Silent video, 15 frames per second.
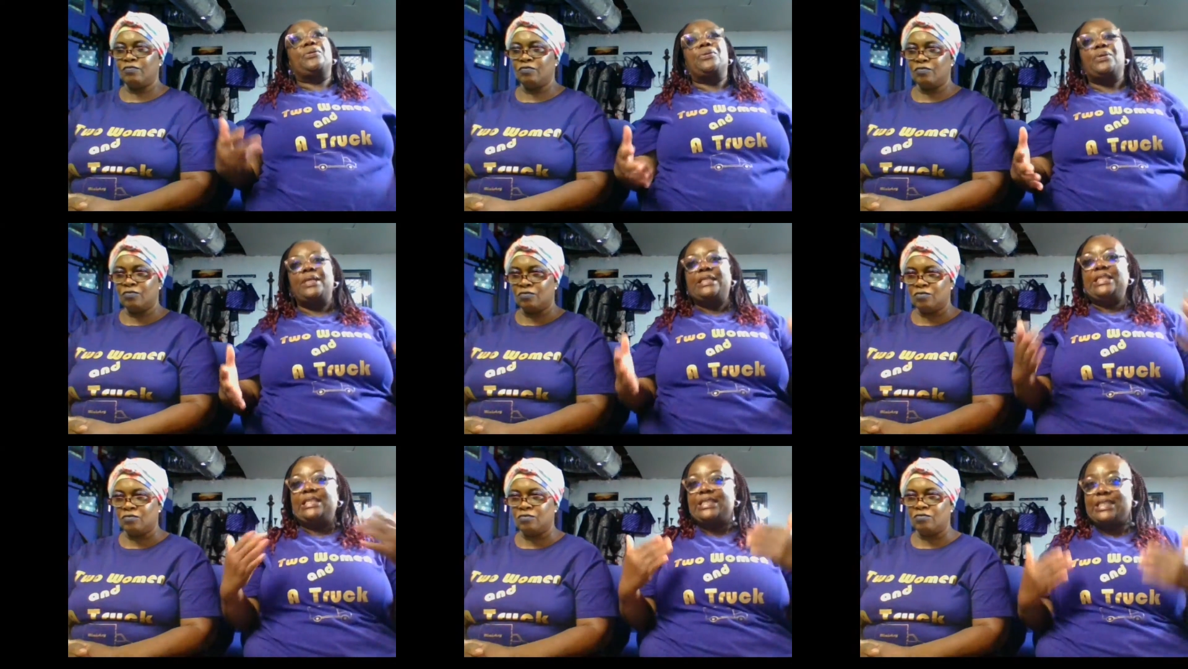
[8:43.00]
Speaker 1: it
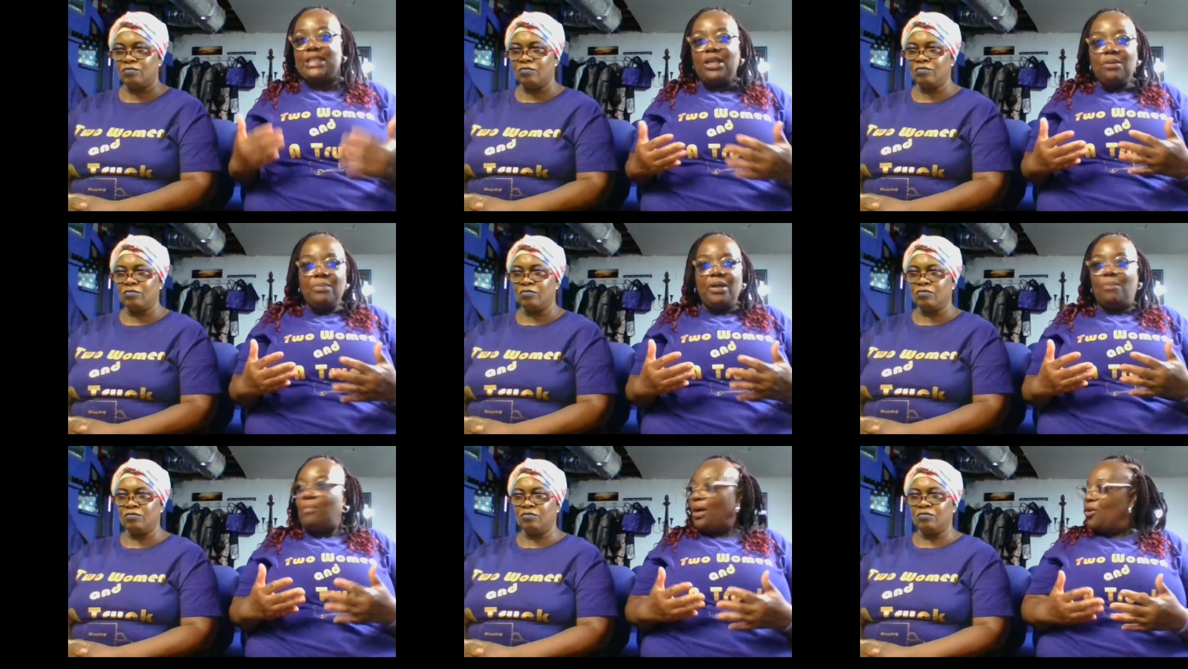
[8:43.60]
just took me
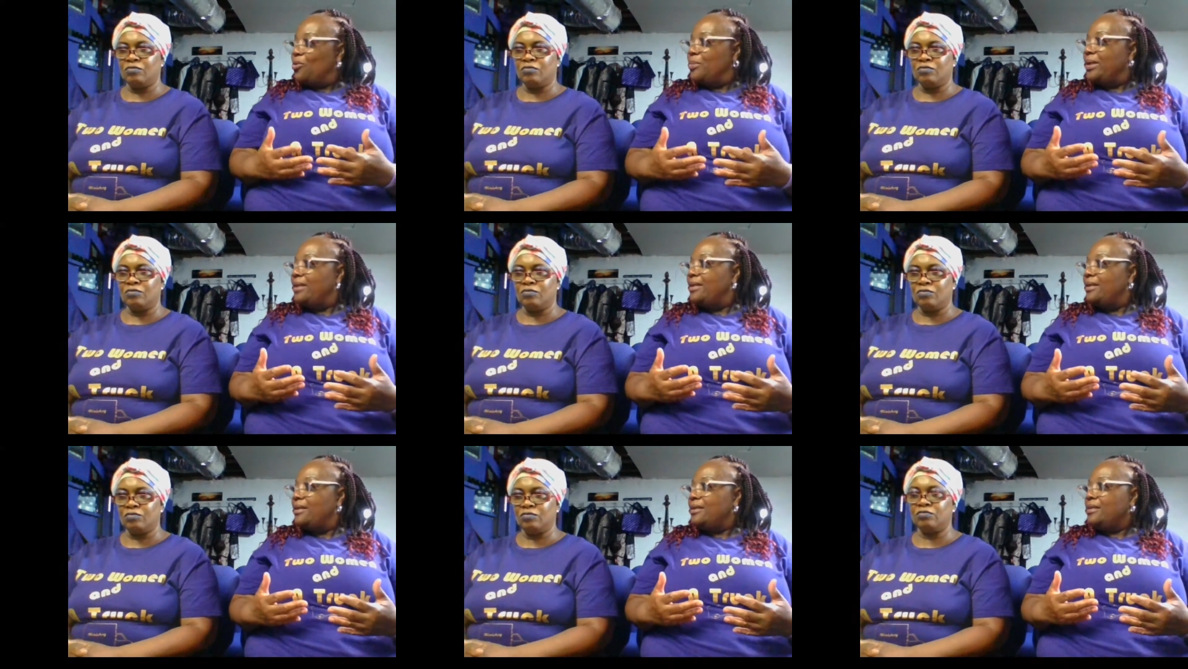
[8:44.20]
a moment.
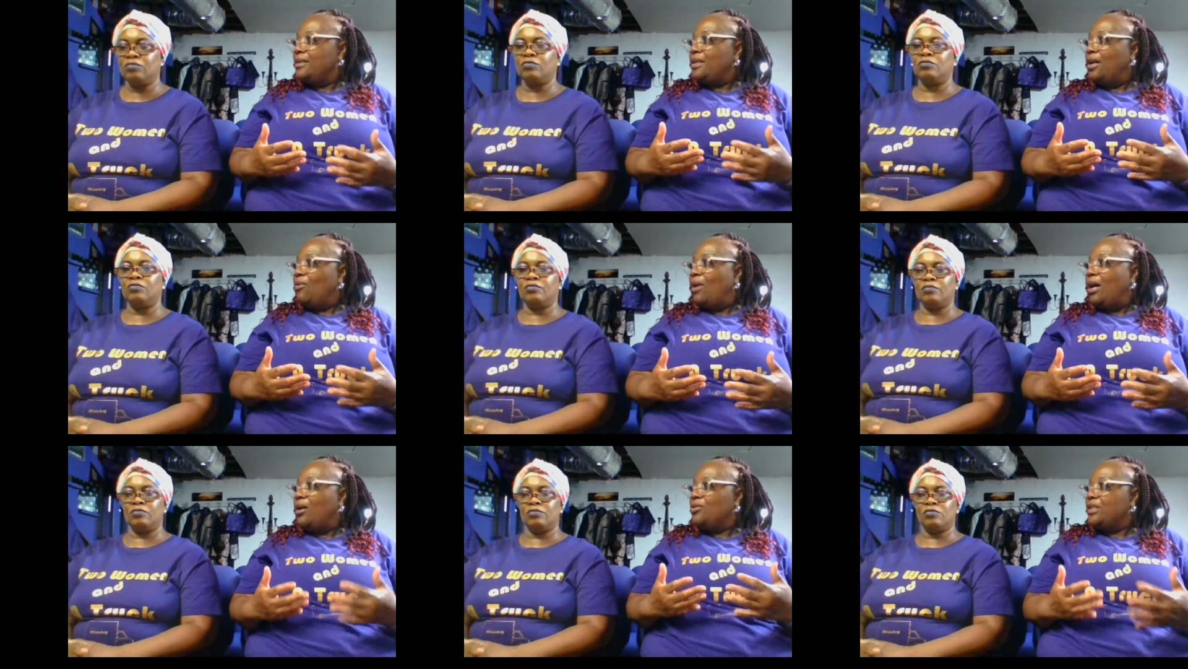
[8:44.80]
You know,
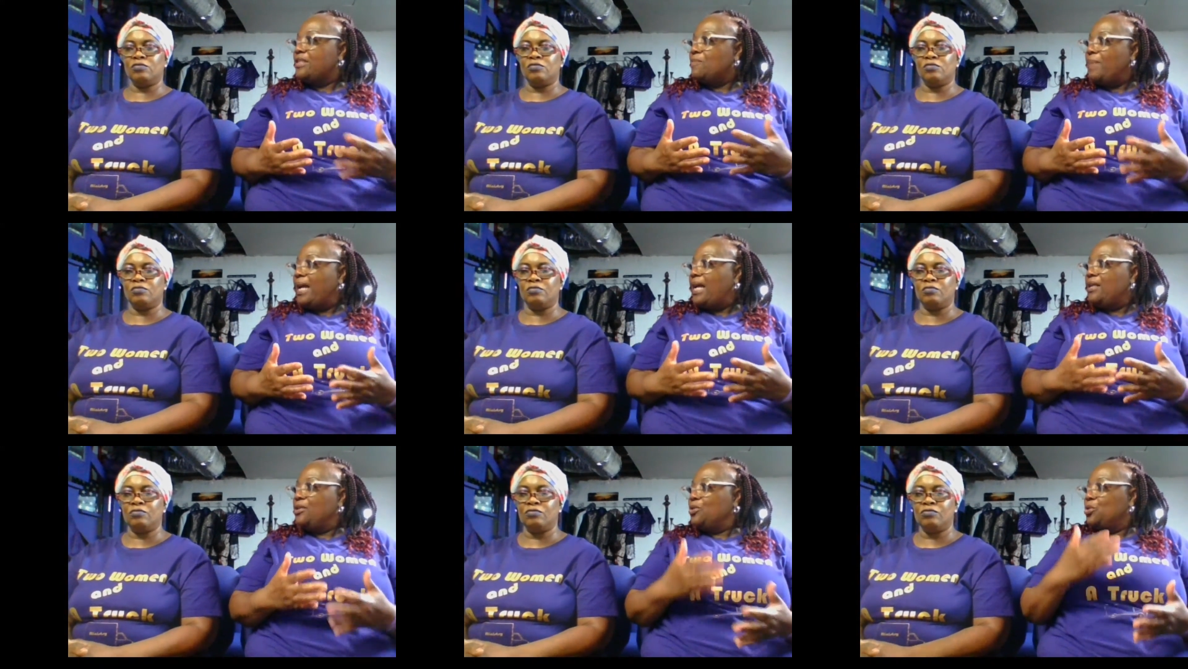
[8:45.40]
all this
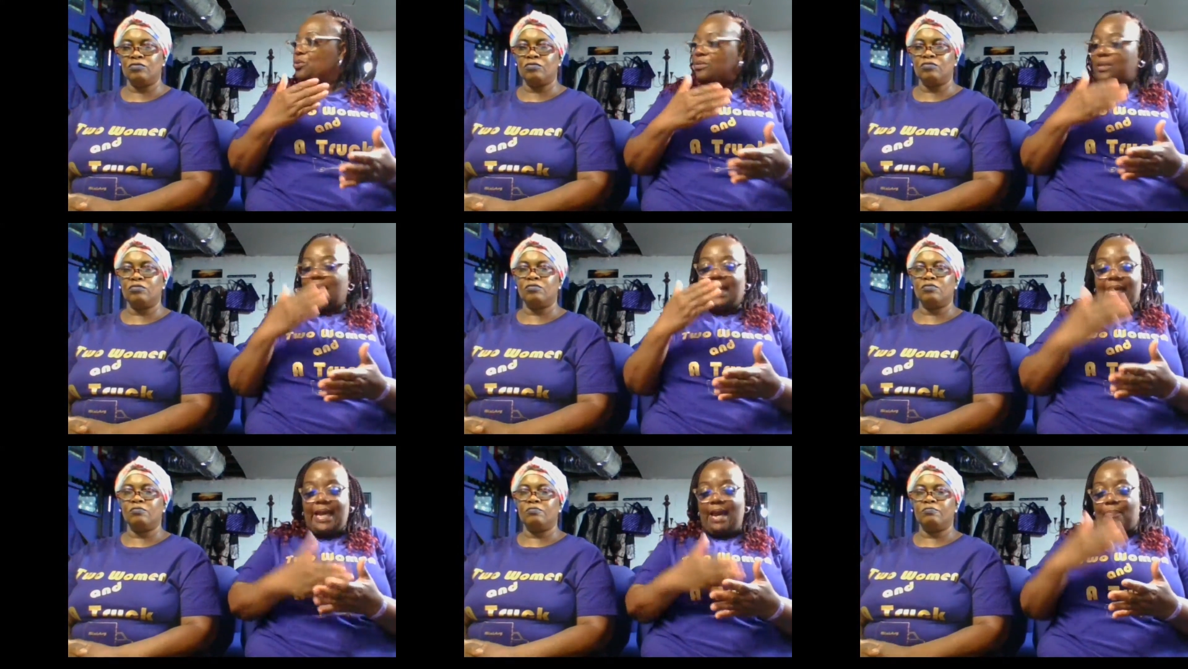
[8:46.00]
bad news was
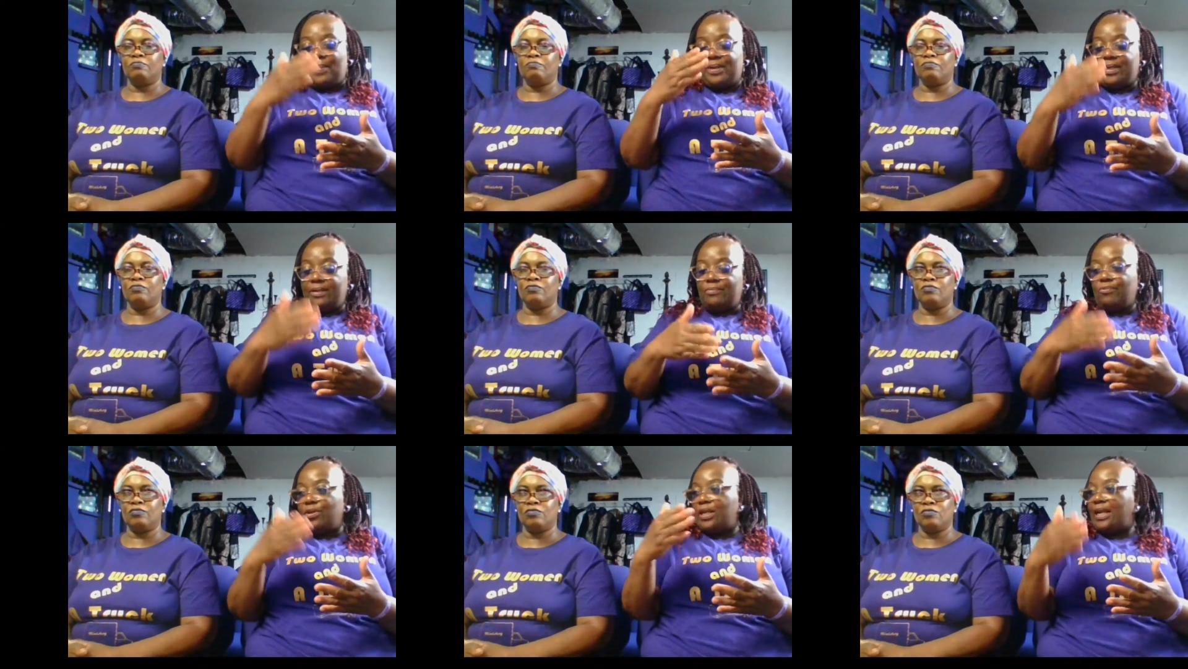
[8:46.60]
like
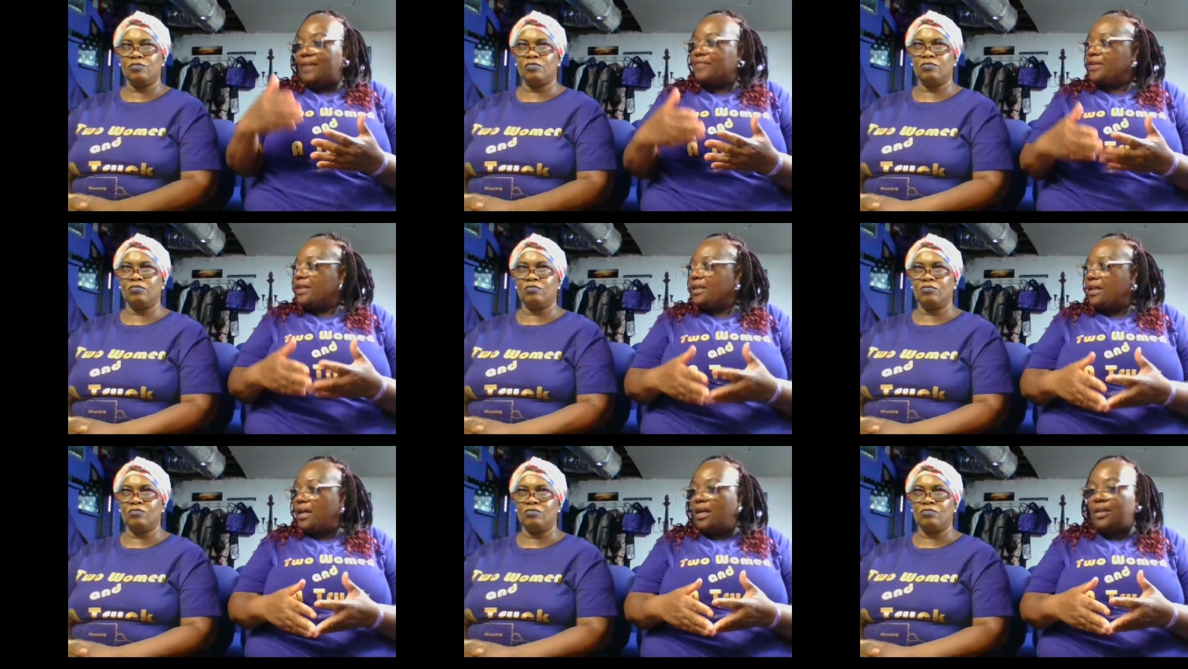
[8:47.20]
happening one after
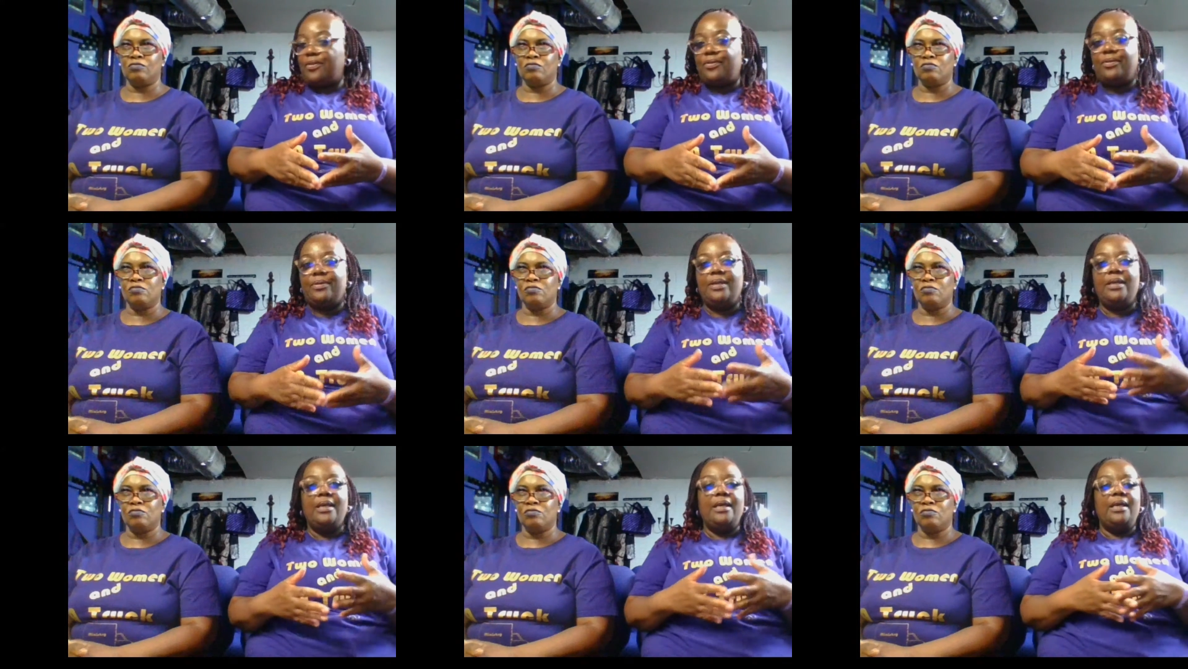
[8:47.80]
the other.
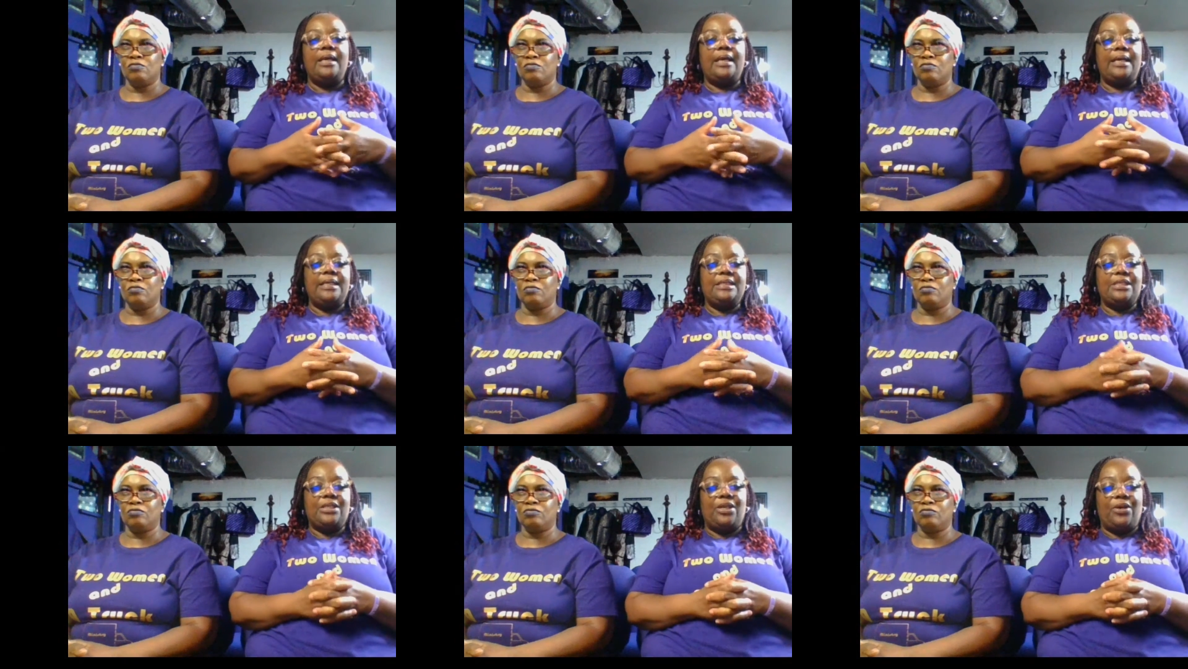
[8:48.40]
And
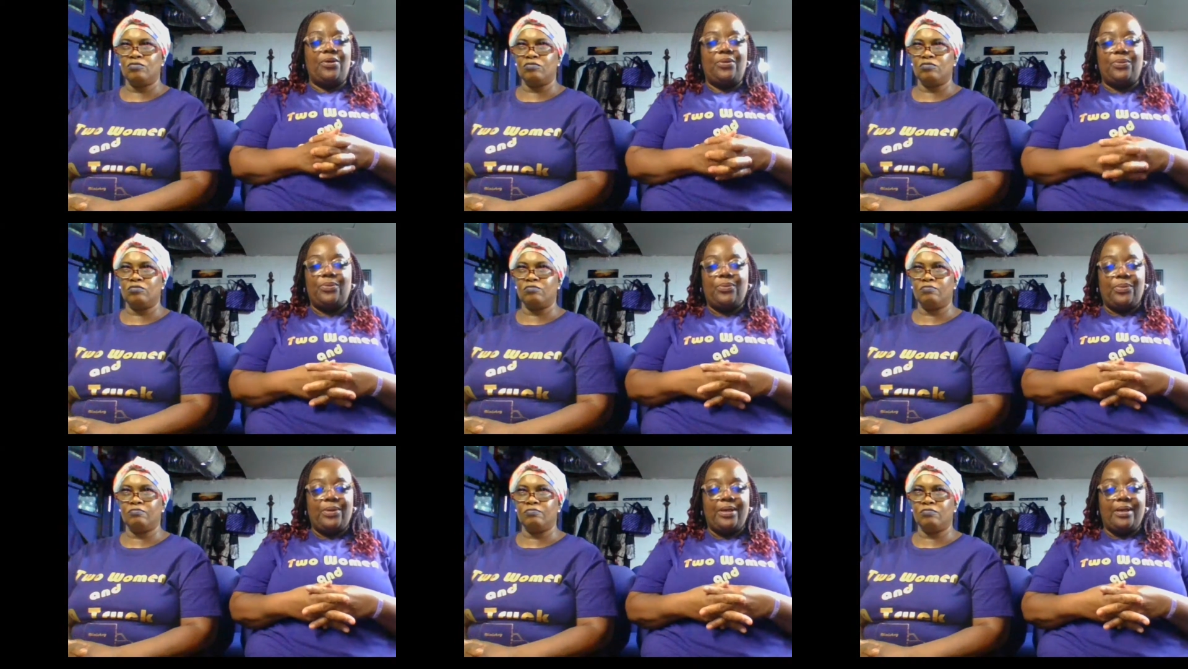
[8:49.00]
so
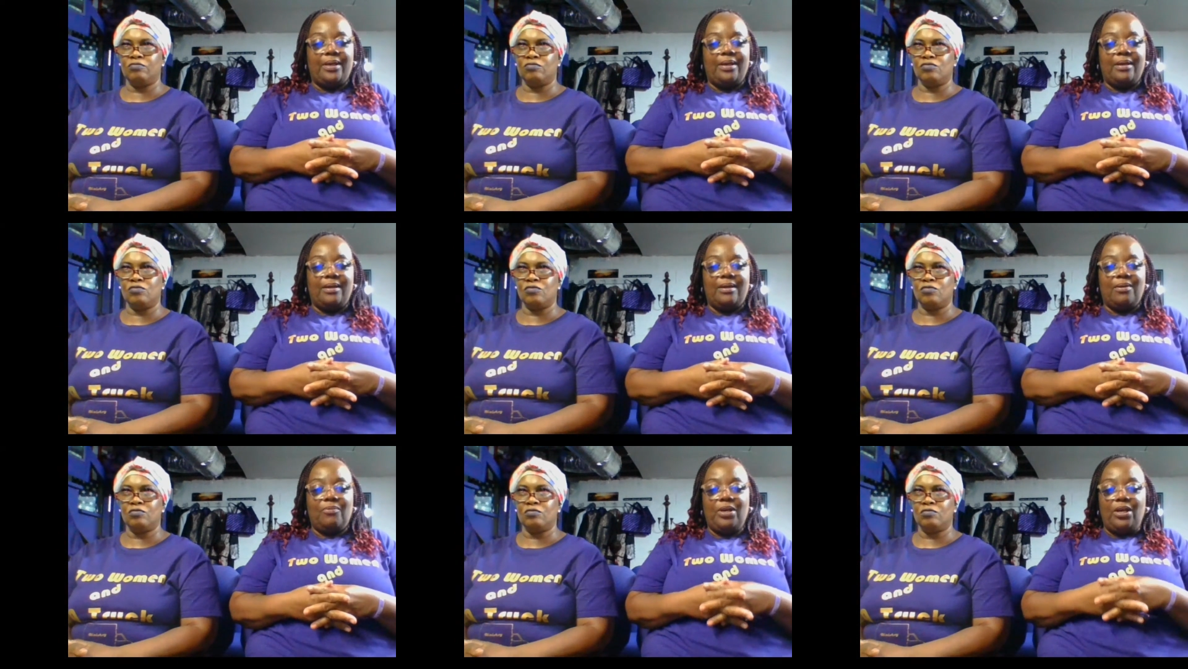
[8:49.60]

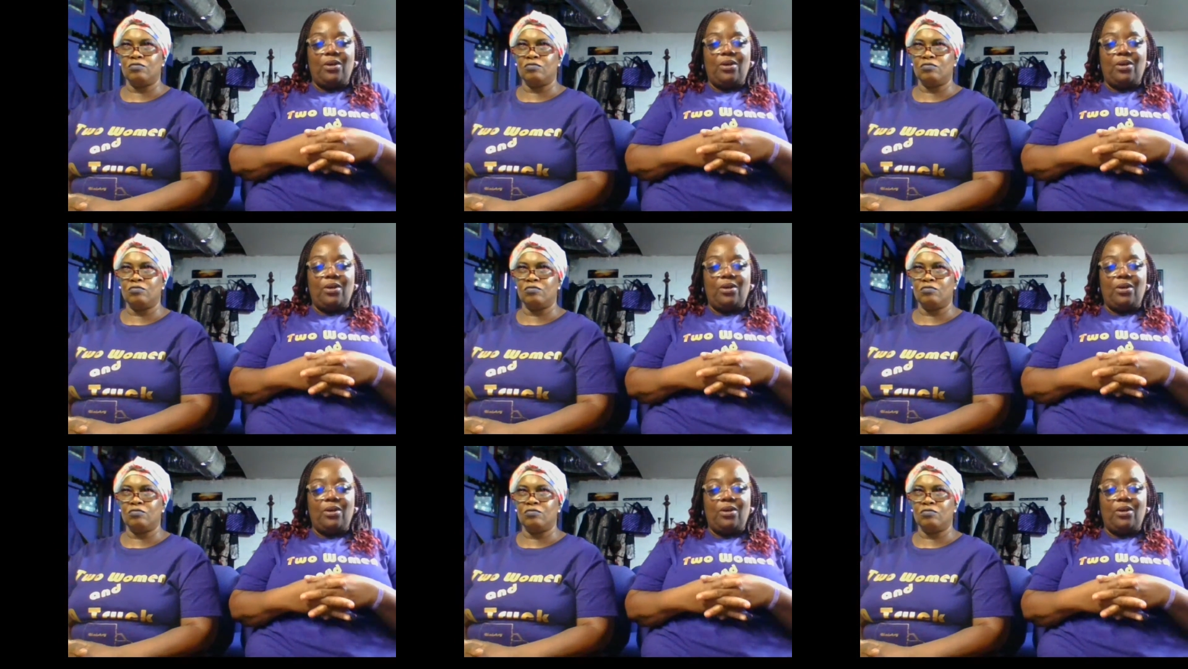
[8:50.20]
we're